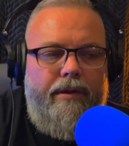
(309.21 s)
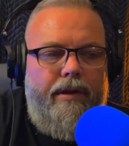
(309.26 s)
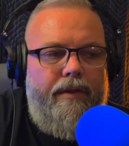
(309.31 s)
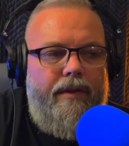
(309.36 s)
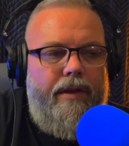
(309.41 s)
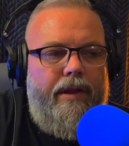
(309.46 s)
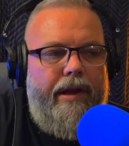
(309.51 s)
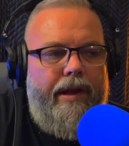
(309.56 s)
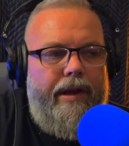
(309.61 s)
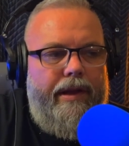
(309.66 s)
And
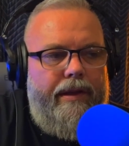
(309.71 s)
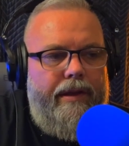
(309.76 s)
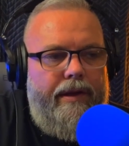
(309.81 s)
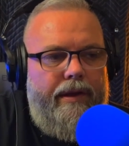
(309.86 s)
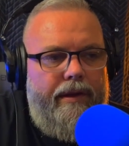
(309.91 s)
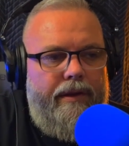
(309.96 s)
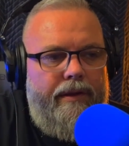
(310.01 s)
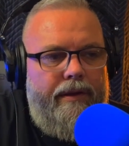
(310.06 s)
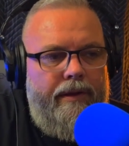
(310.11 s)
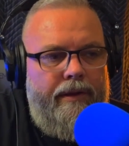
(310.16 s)
then
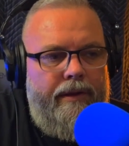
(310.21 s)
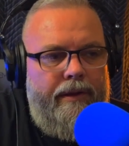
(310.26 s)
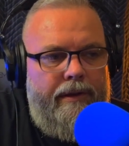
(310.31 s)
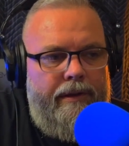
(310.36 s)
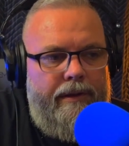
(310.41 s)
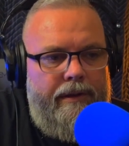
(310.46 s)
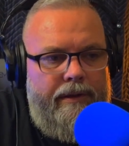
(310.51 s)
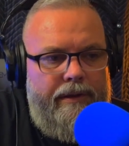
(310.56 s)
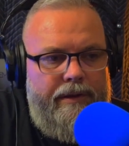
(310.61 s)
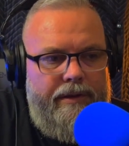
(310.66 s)
I
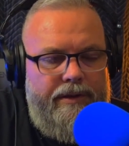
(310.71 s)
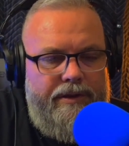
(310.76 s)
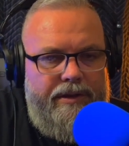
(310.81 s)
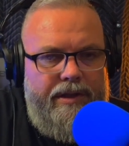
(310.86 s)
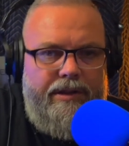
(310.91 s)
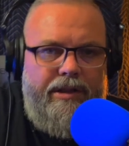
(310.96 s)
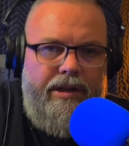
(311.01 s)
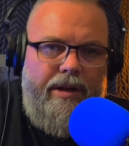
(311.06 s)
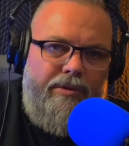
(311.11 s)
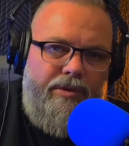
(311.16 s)

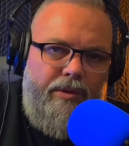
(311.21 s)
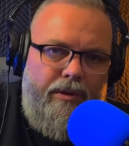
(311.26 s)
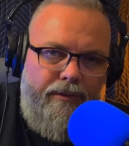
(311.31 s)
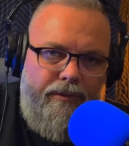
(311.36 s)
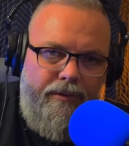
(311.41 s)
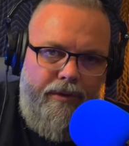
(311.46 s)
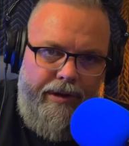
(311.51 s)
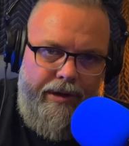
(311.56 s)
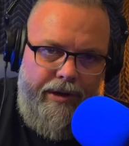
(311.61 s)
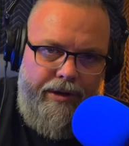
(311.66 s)
sent it up to a
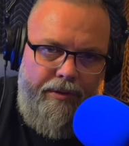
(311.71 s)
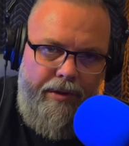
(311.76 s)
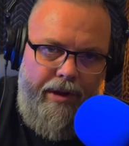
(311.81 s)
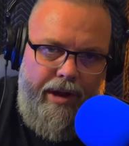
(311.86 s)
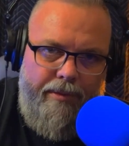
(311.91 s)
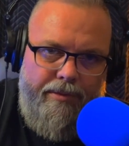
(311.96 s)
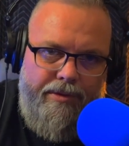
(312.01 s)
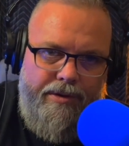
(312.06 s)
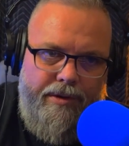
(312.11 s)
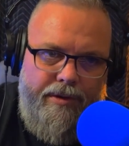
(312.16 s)
friend in New
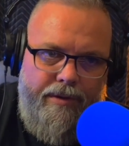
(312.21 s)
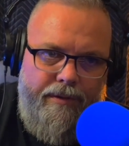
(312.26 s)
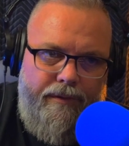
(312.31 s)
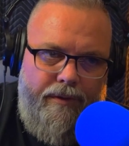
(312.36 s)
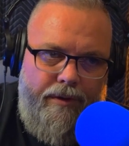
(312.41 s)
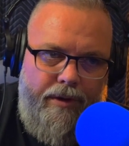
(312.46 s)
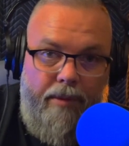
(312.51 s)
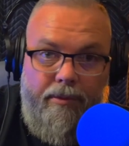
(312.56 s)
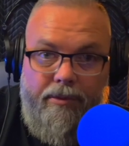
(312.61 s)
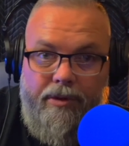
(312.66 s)
Hampshire
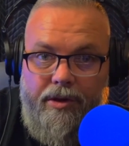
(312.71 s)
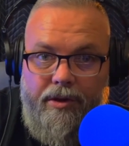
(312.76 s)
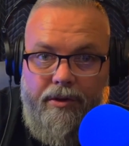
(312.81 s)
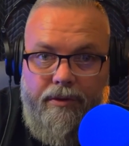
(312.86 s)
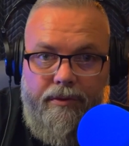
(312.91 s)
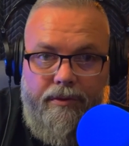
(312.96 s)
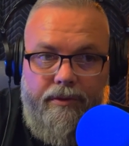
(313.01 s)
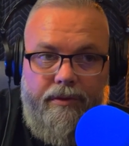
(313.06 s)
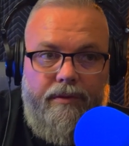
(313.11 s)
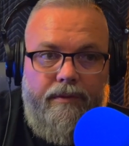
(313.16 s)
for him to
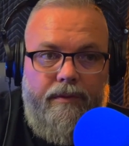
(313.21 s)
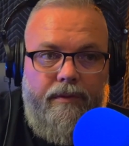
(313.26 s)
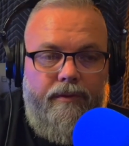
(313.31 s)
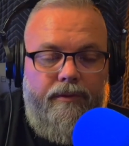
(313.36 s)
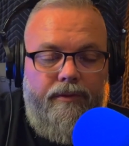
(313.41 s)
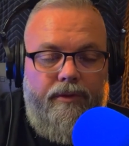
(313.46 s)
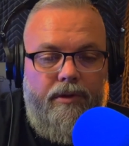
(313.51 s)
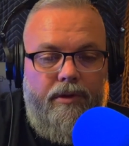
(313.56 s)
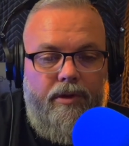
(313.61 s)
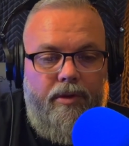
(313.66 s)
use
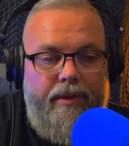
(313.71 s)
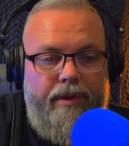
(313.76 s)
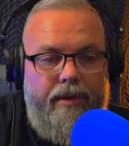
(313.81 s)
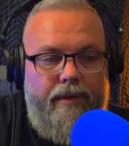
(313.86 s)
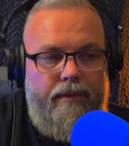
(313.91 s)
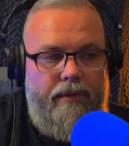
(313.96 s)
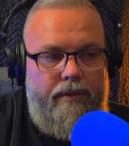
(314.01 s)
for a little bit.